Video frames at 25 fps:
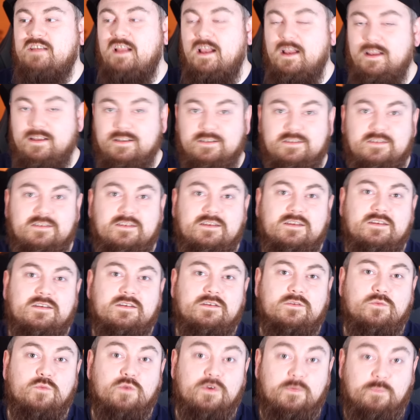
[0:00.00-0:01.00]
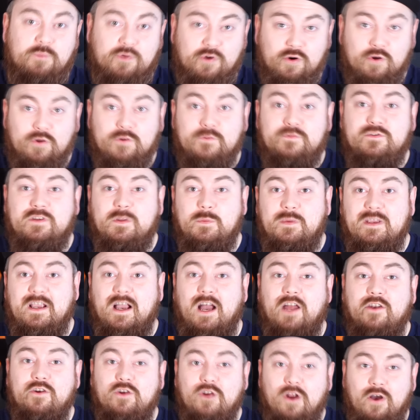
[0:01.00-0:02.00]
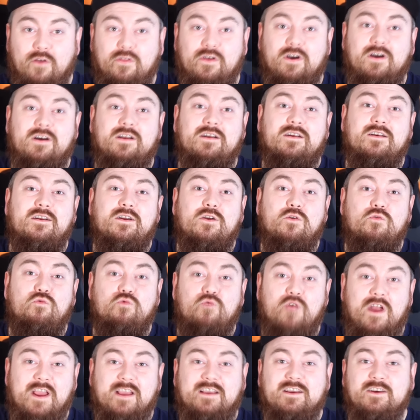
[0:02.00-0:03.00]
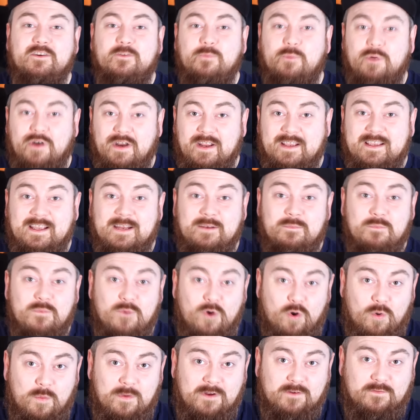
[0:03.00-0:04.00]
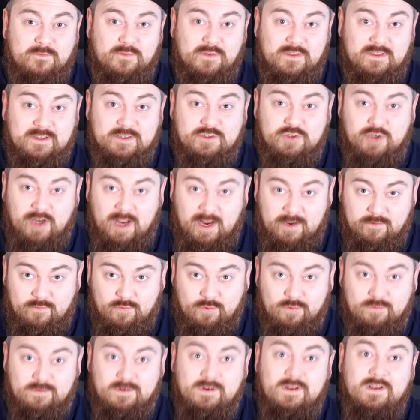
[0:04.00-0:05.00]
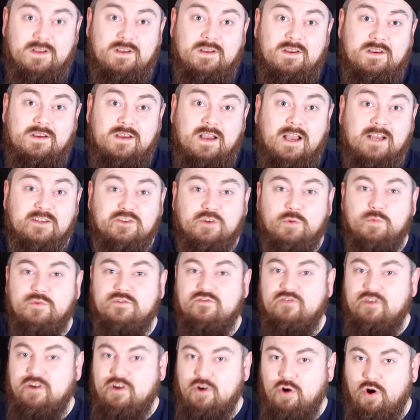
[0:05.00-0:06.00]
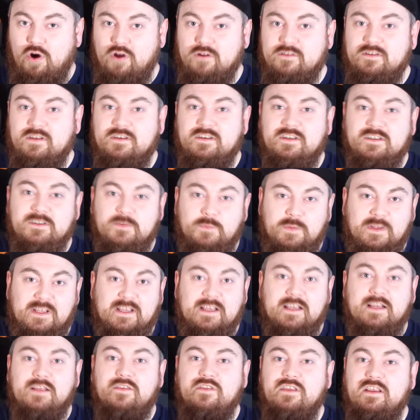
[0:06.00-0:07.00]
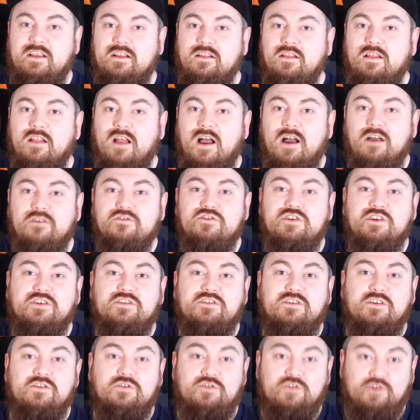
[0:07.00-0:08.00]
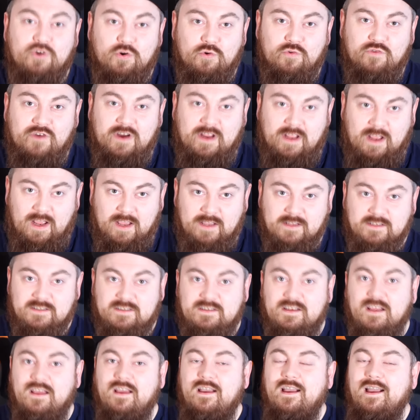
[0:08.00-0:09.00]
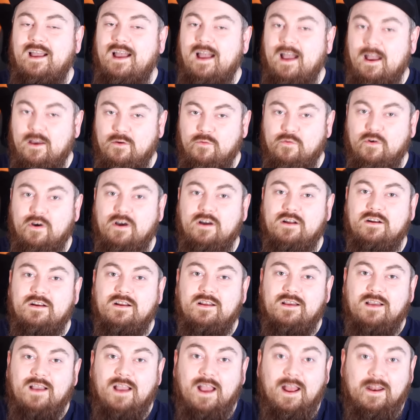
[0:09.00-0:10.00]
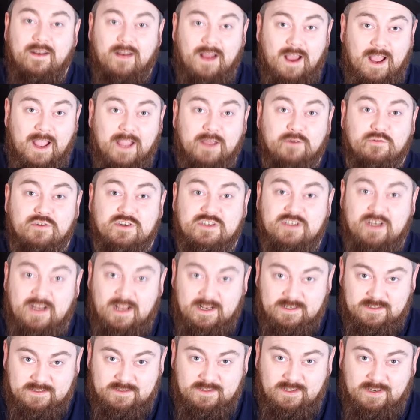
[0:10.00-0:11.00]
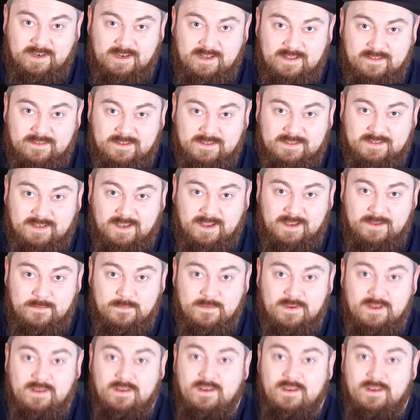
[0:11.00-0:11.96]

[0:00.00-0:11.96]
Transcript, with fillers: heist would prove to be another record breaking moment for the General, as it was recorded as being the largest jewellery heist ever in Irish history at the time.